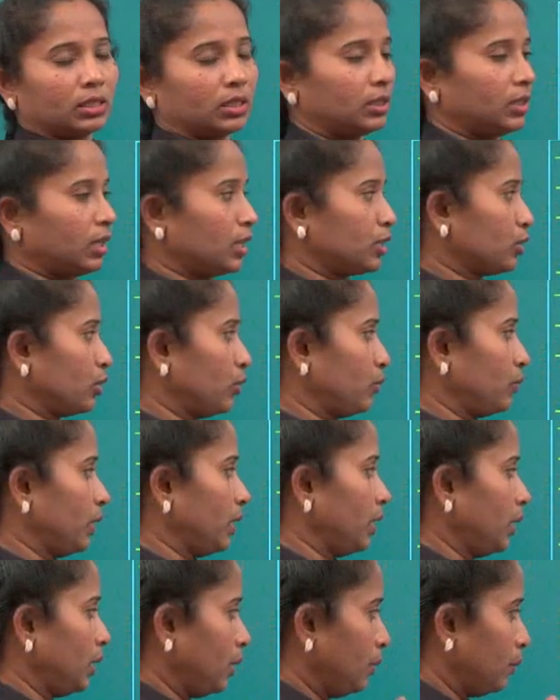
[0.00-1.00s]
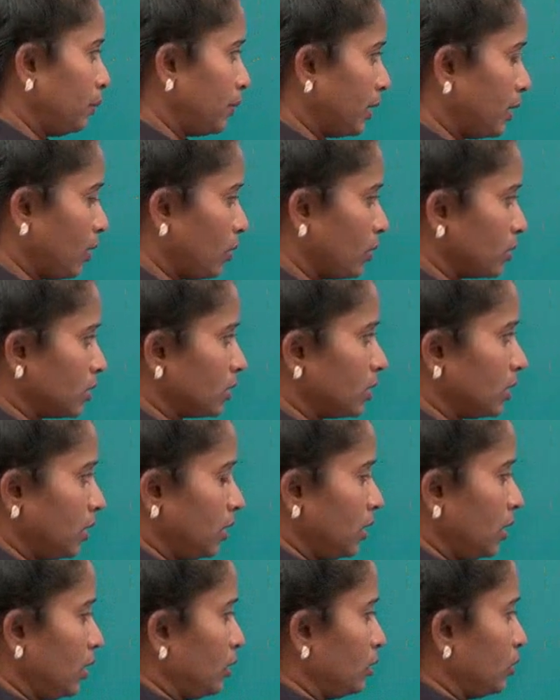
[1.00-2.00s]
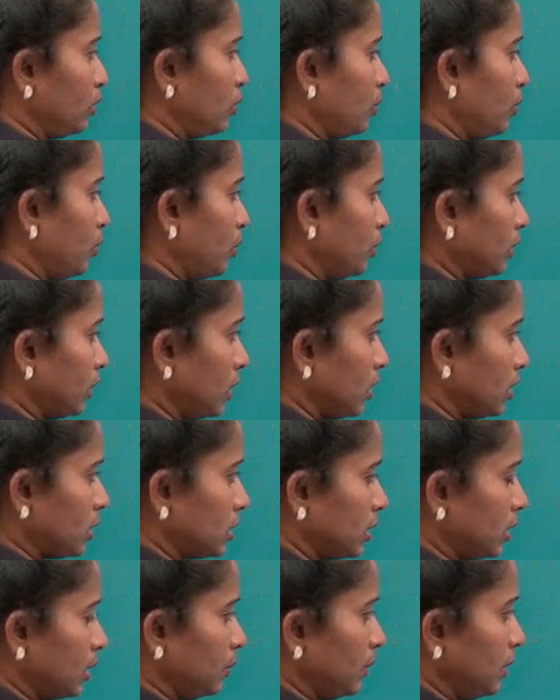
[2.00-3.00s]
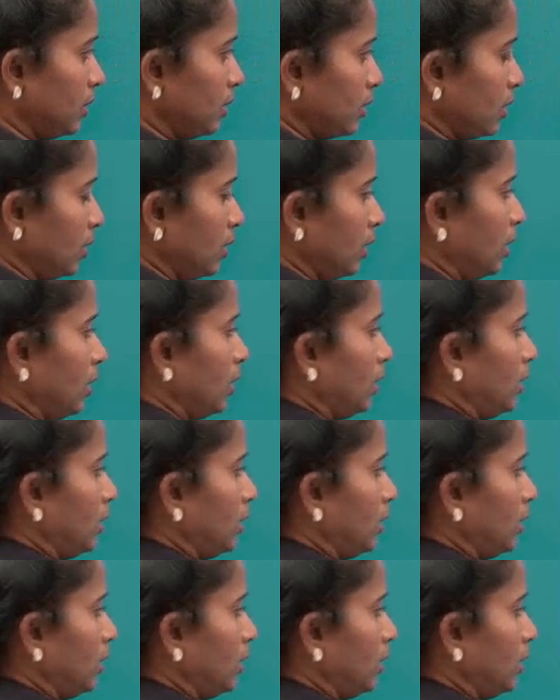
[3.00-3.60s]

That's how we pronounce. So both are similar.